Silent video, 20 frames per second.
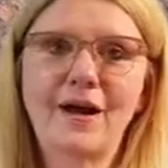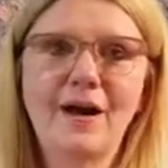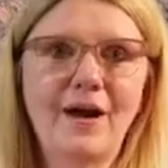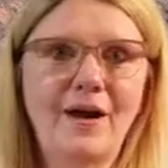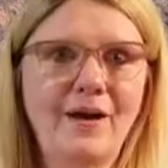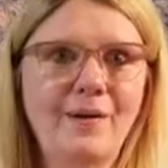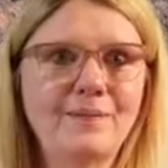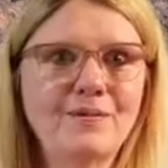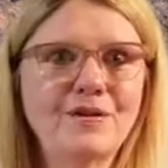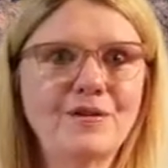
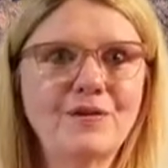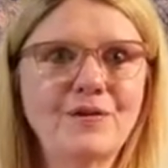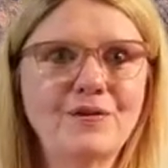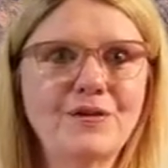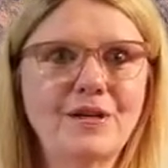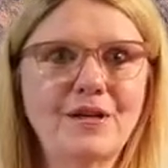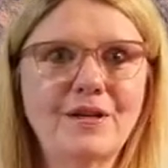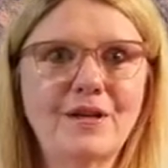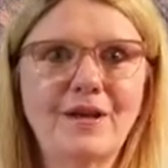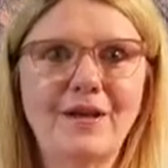I'm
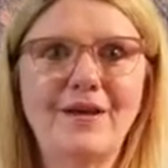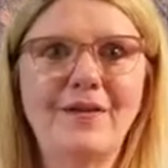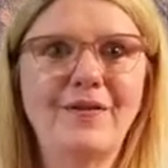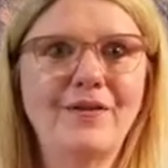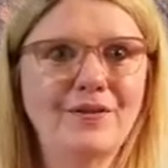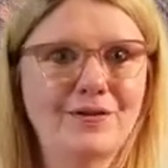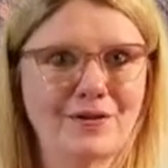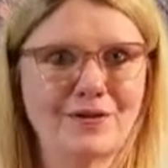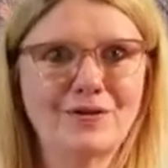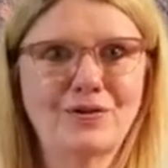Susan and
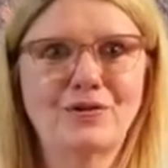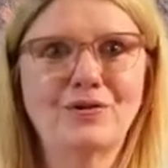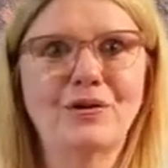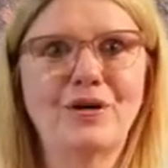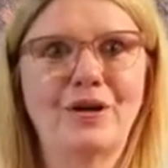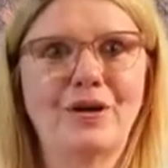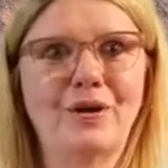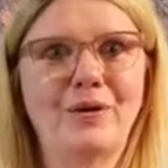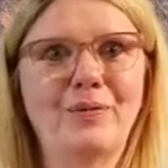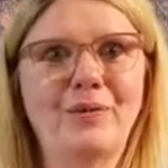this is
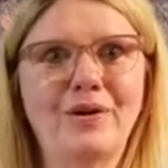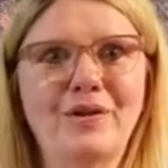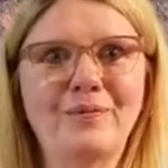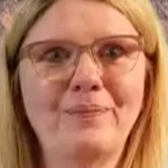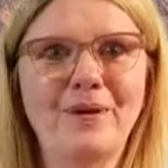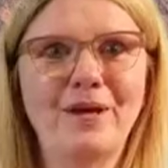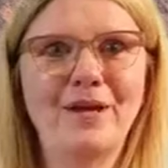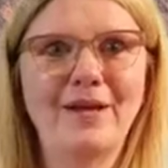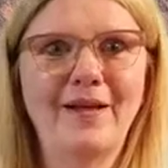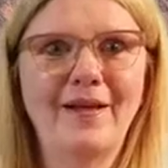Drinking With
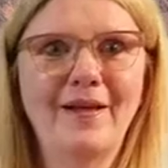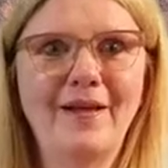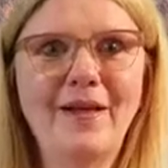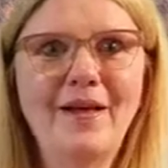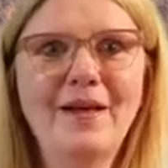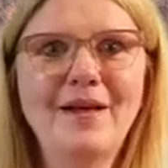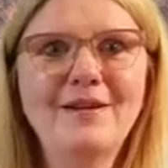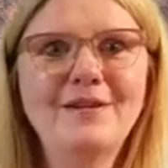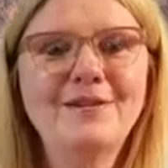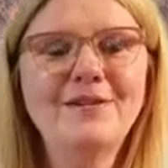Me.
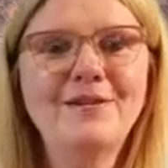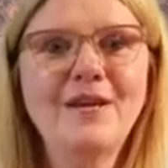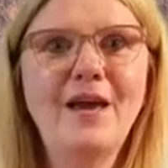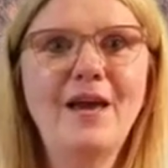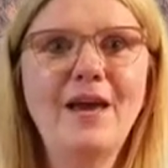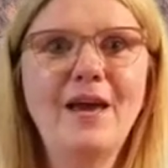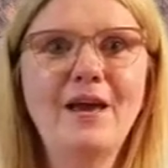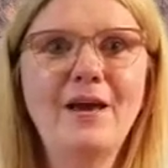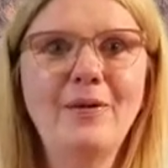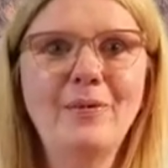
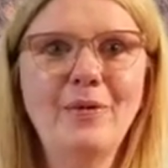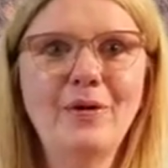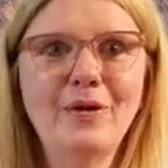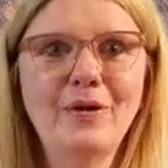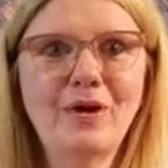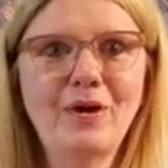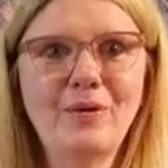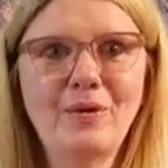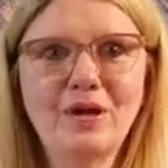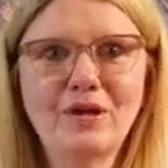Today
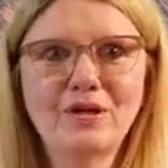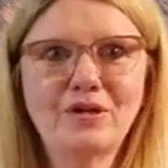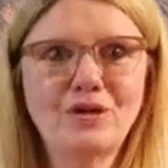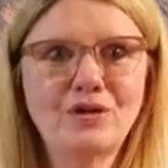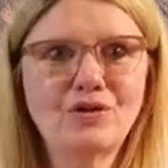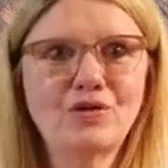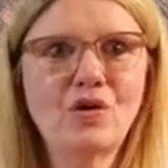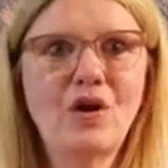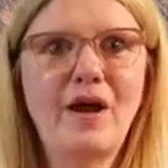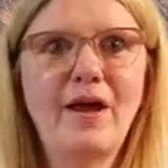we're going
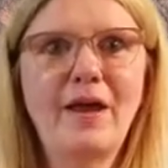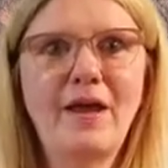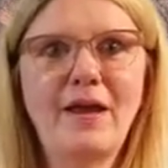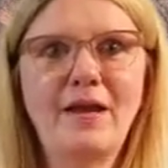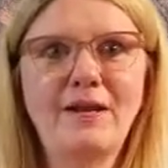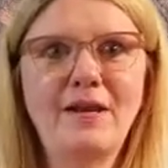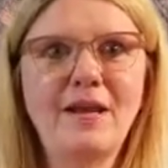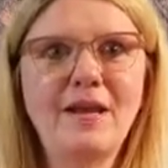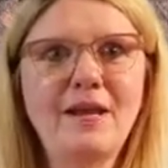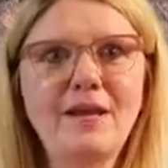to try
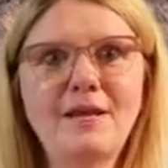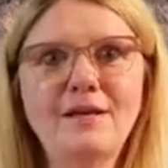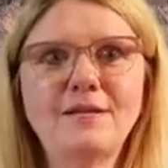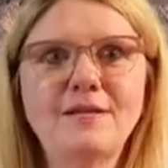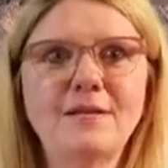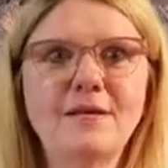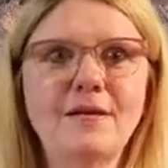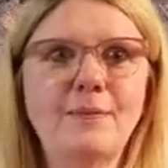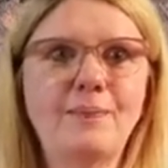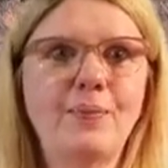an
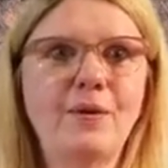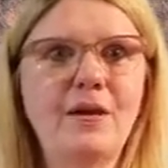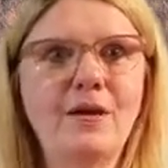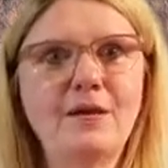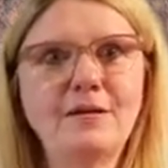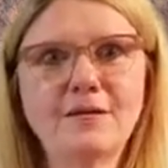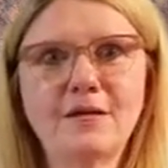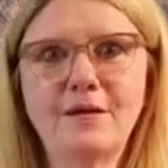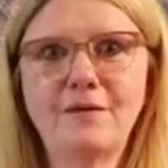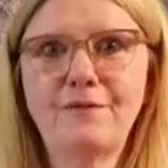easy
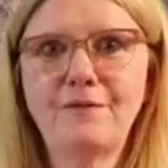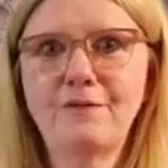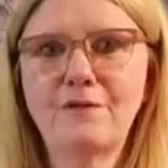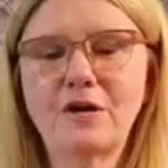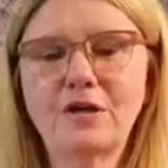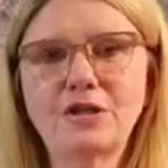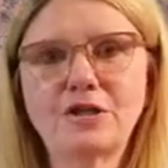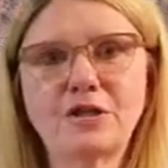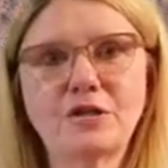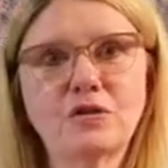peasy,
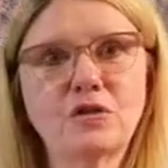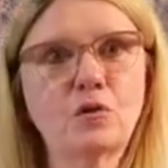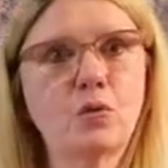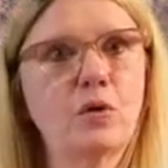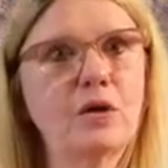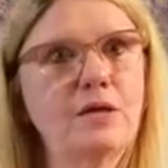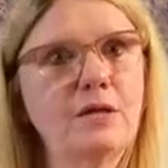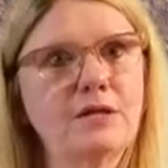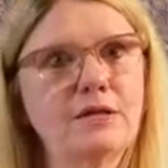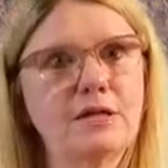fresh and
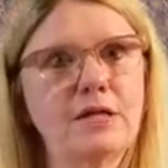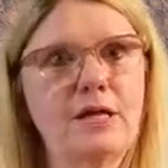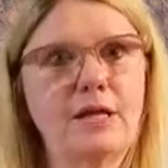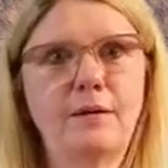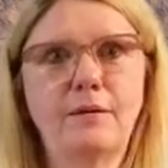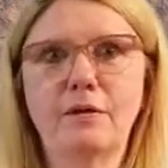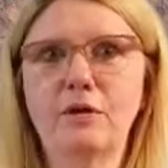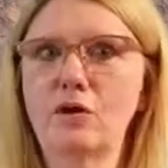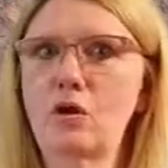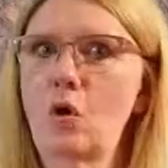
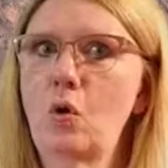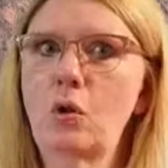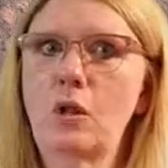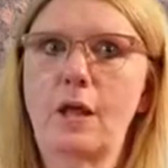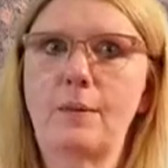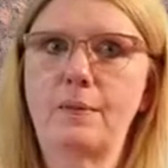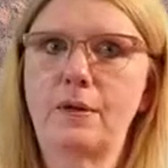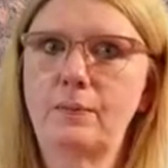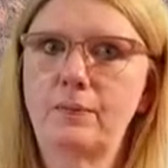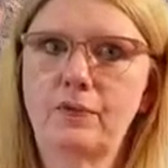squeezy, no
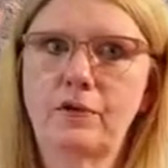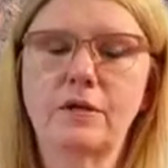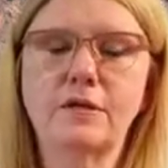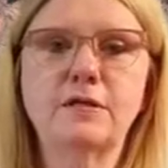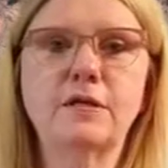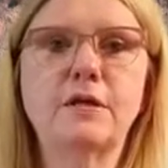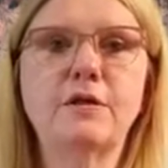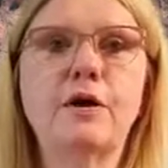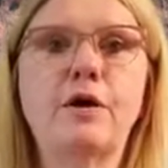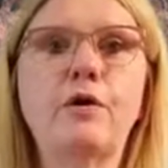lemon
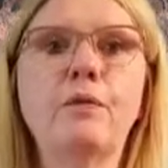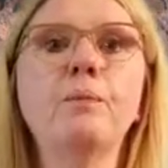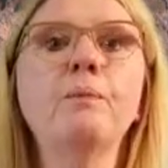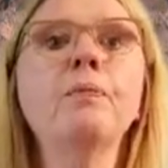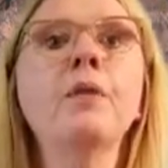breezy though.